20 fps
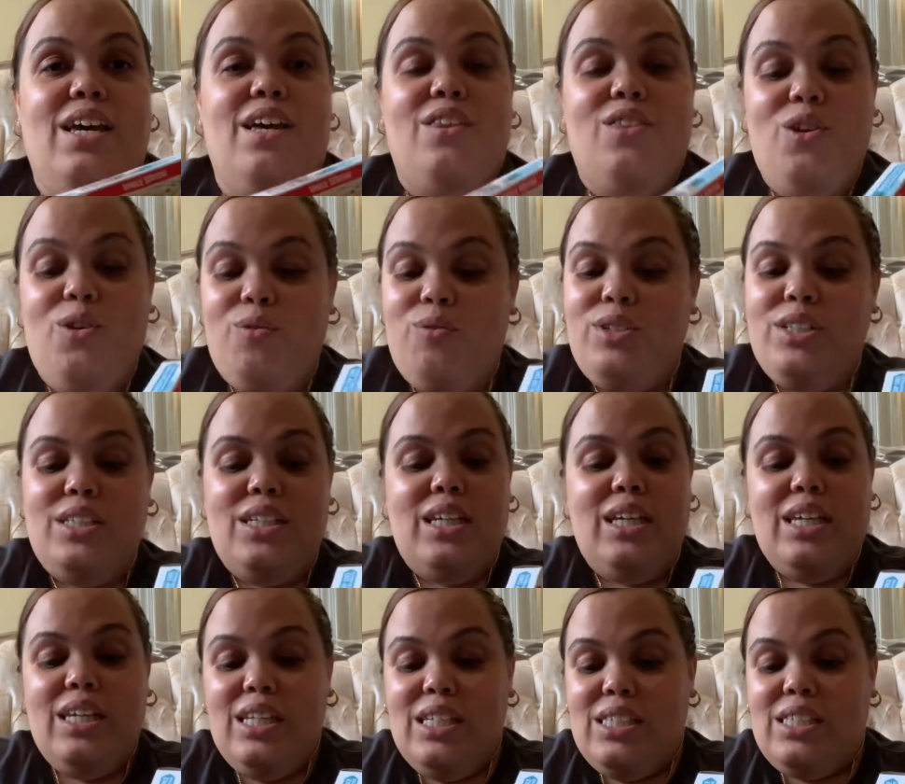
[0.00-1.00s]
they're really
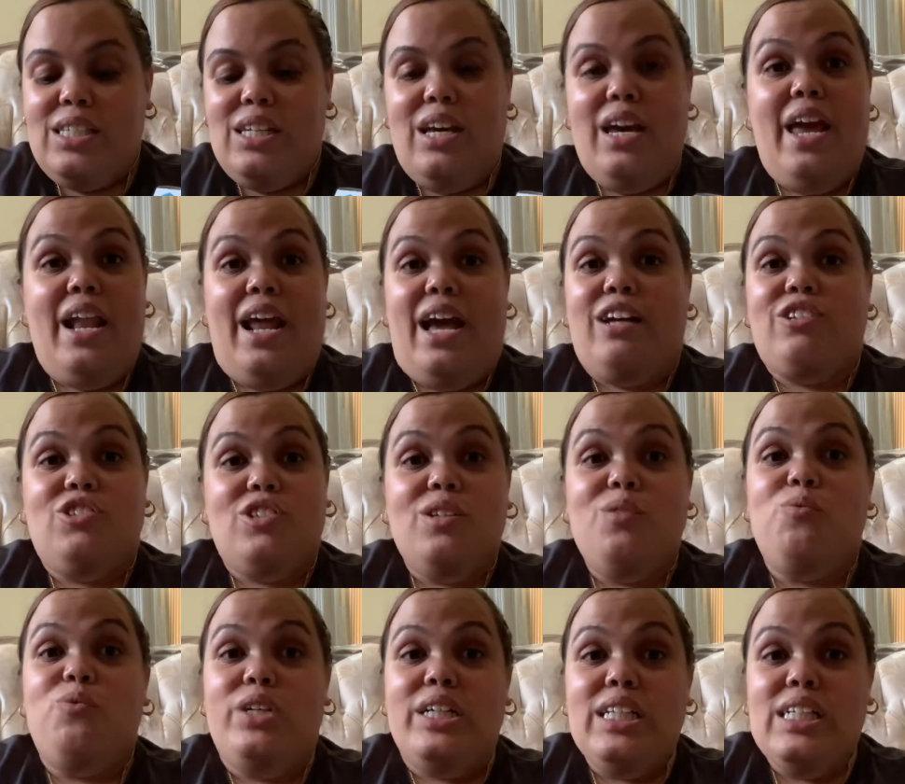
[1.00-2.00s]
easy and actually
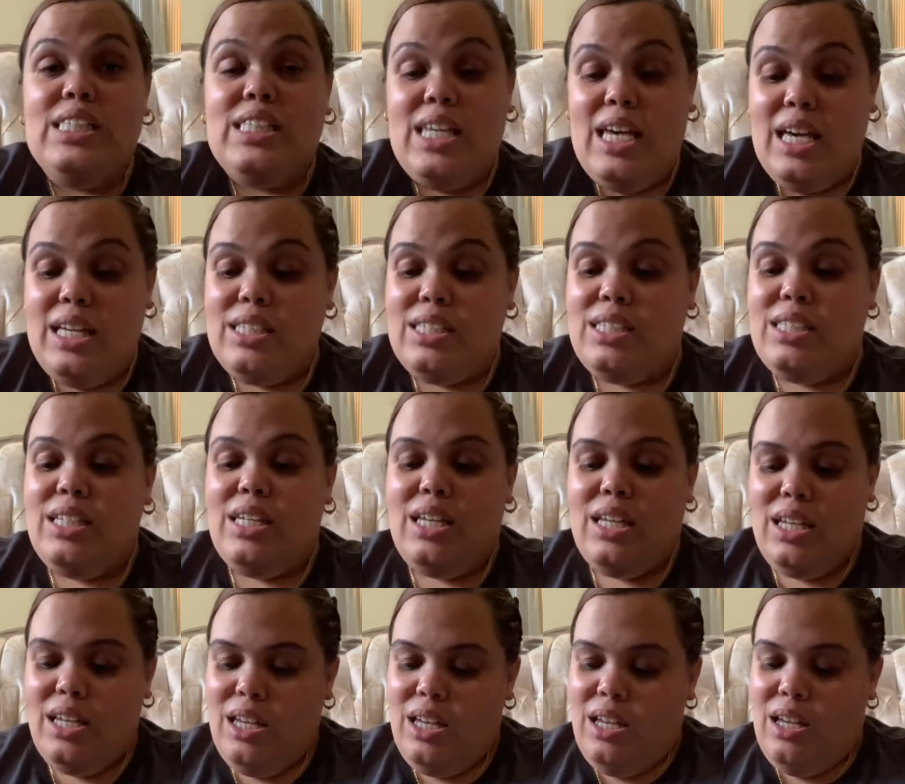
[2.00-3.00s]
really tasty.
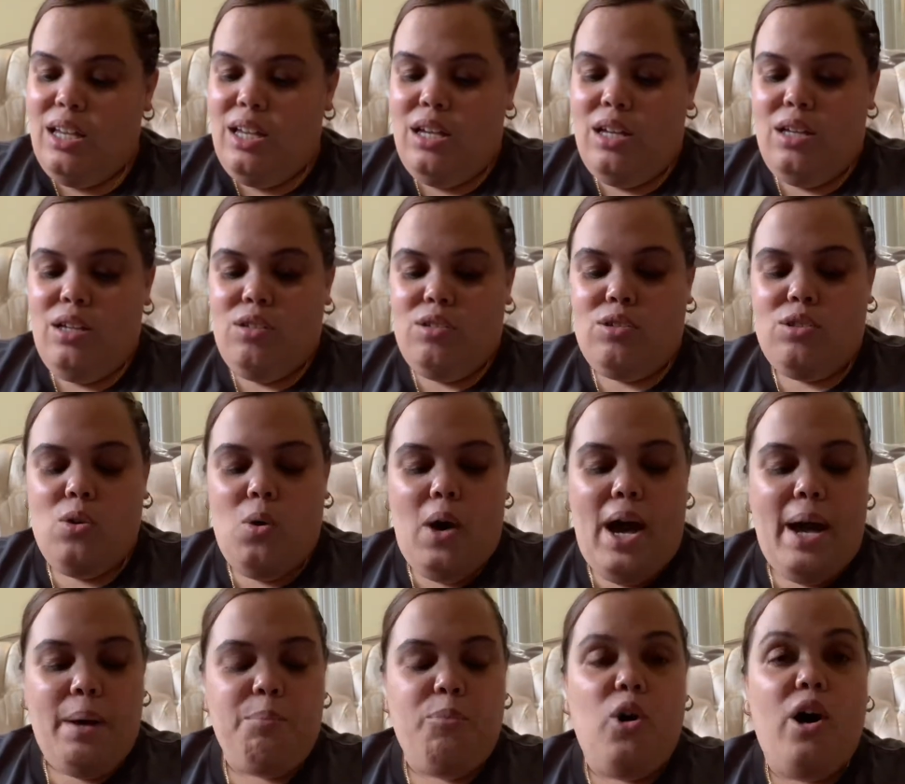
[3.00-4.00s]
So
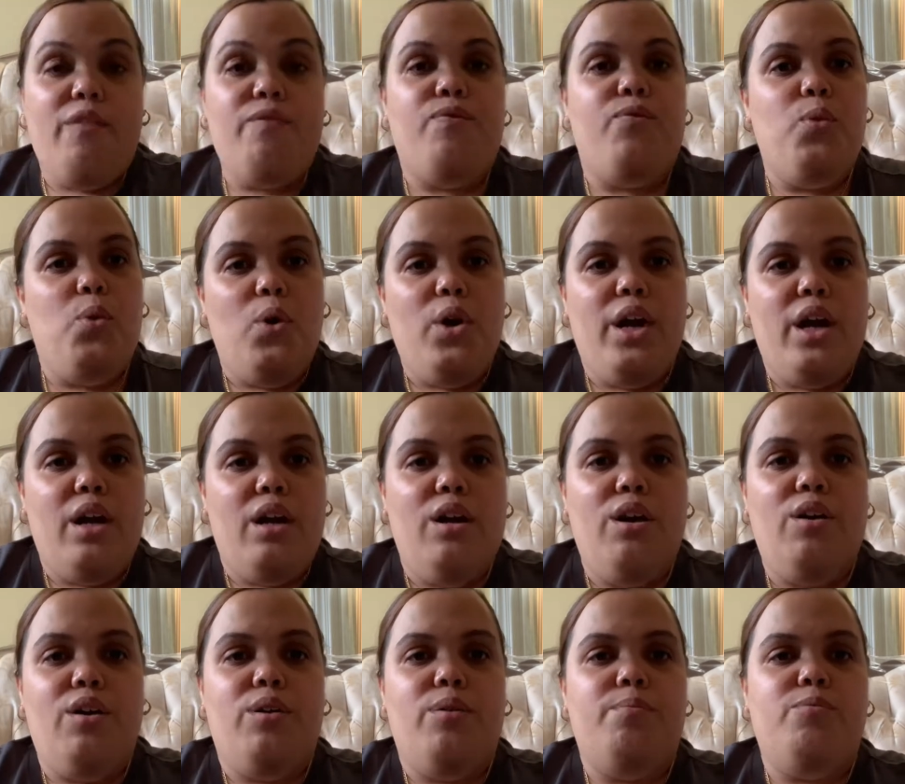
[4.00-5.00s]
I bought four
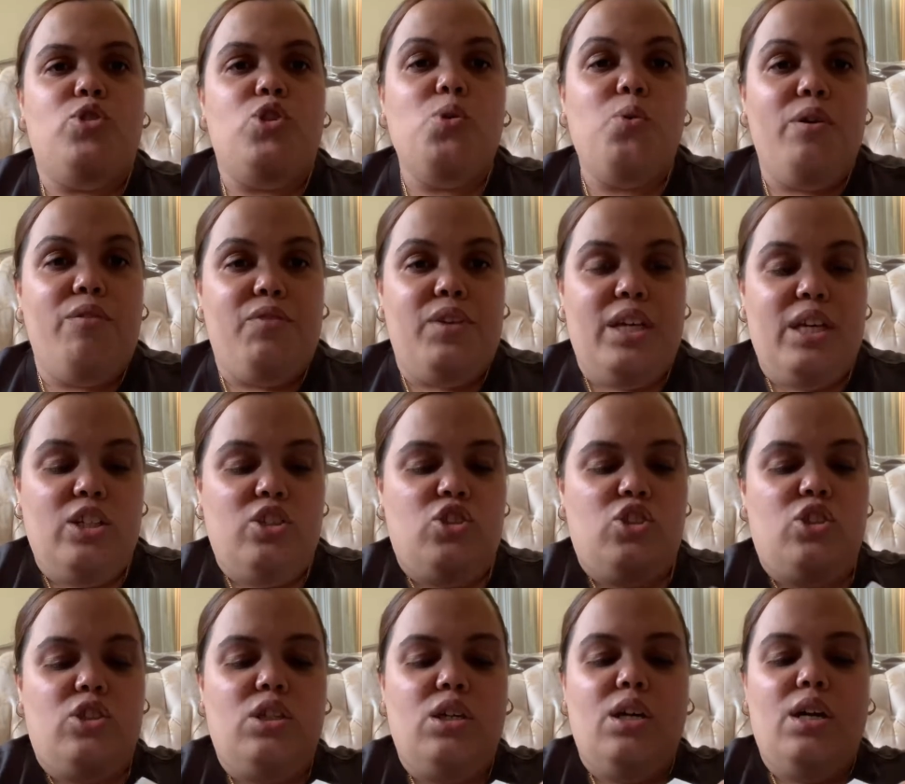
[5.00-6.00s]
of two of each.
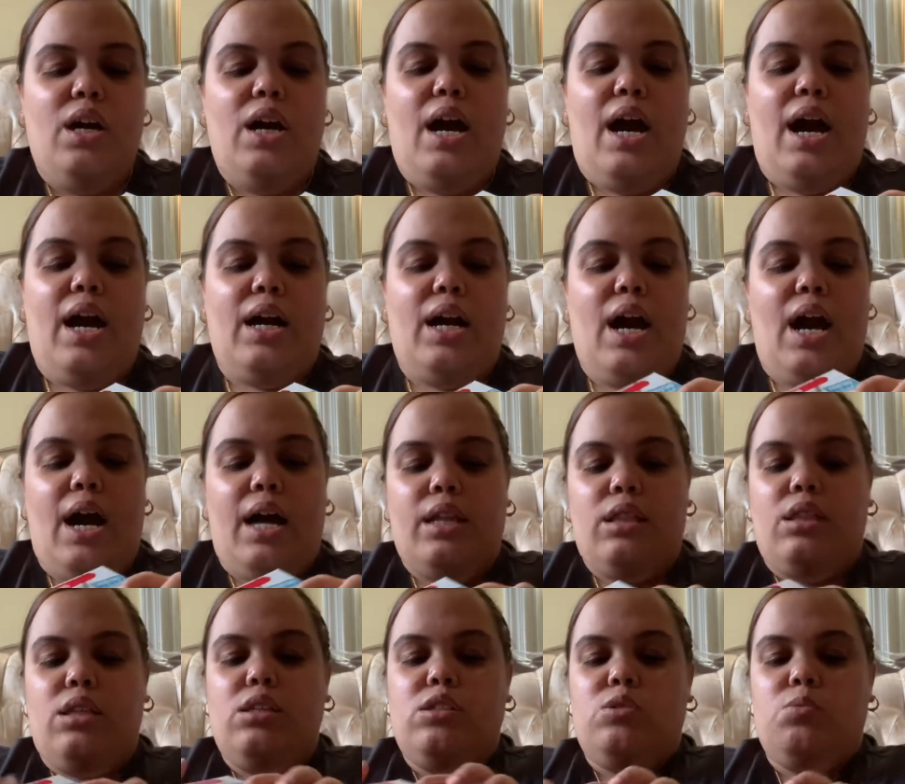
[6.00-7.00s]
I got
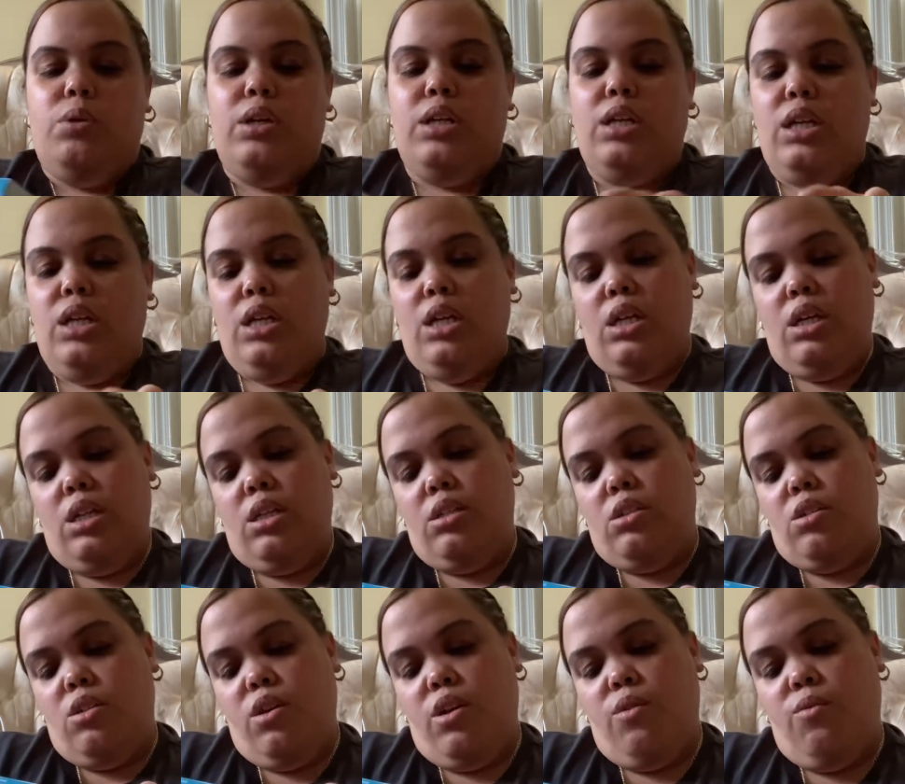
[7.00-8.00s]
this one is
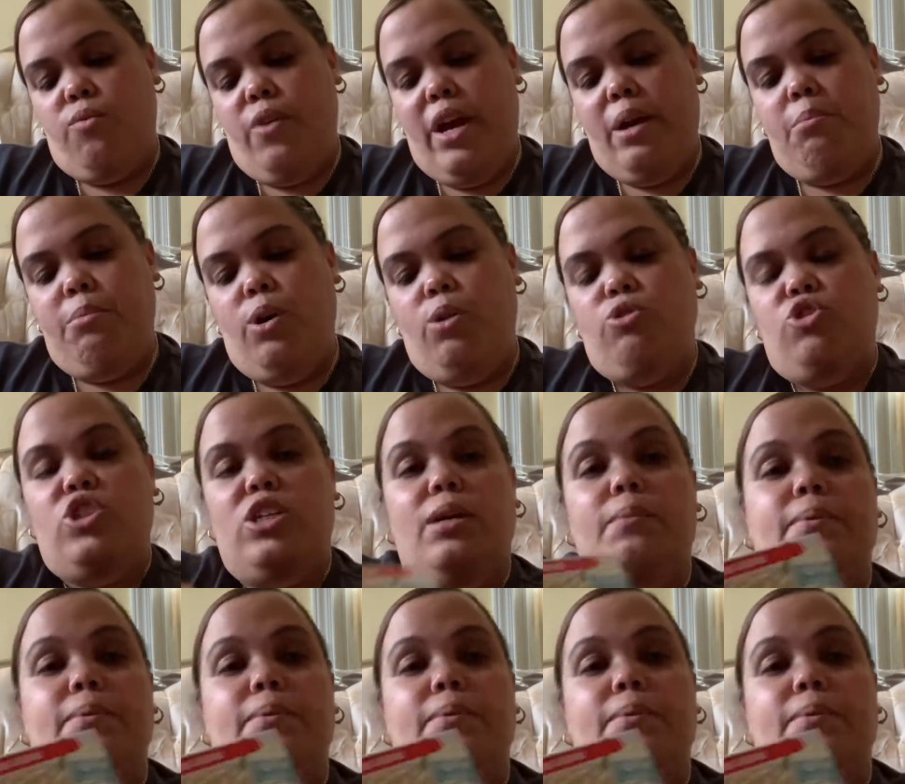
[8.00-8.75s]
rainbow chip